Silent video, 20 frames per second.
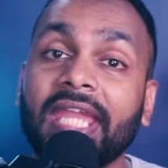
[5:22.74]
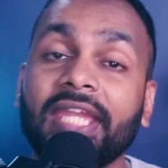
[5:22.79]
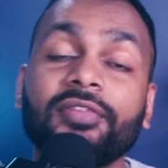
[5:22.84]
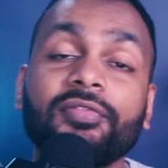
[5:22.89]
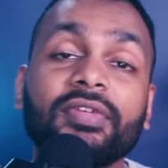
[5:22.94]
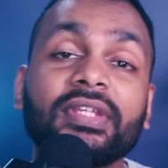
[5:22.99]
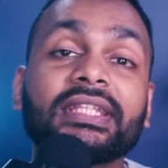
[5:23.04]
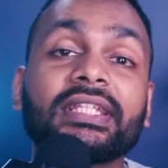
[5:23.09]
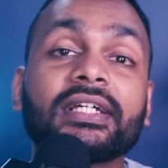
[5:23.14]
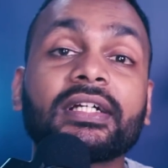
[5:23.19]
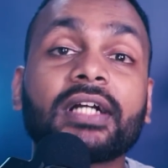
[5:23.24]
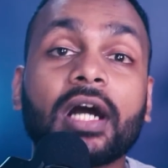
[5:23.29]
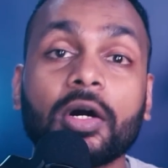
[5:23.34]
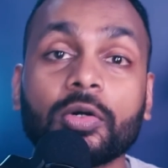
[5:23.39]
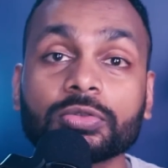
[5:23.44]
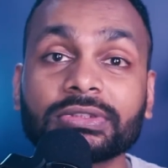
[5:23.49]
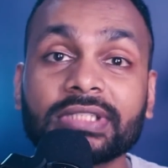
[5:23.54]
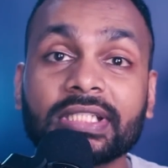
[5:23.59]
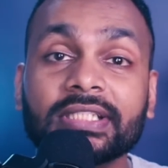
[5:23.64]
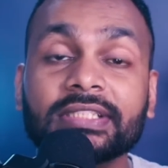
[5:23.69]
Anyway, the
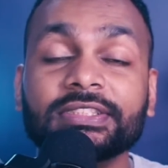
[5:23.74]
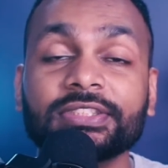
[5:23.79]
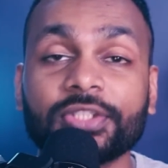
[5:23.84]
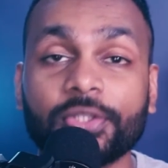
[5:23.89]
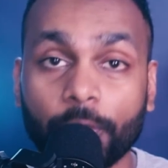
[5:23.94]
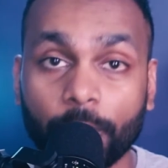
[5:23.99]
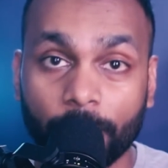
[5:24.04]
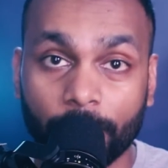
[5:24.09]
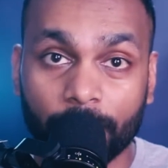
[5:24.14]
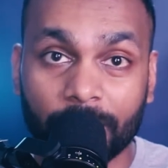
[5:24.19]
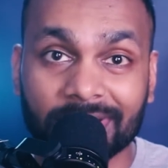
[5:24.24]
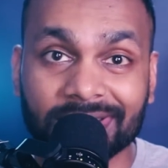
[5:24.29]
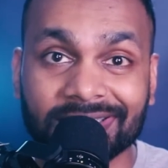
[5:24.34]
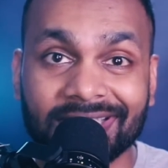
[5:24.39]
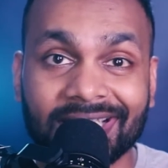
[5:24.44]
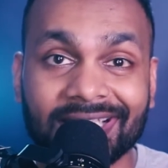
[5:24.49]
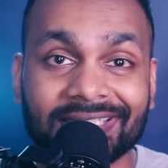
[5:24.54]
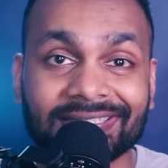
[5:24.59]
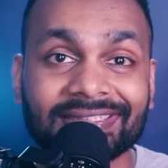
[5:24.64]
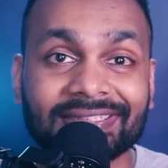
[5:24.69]
Cow Science
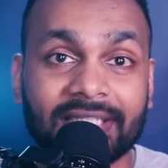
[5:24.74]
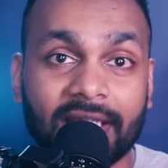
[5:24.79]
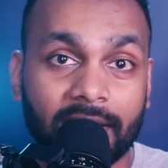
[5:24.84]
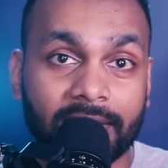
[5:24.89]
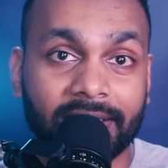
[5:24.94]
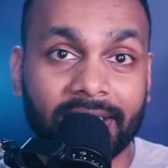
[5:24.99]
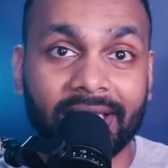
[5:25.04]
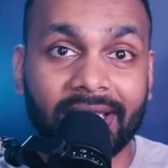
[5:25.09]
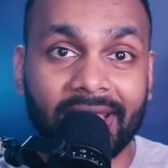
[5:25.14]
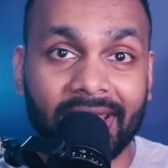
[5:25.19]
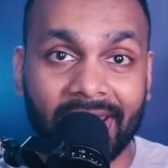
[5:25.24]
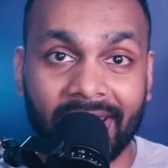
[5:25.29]
University is starting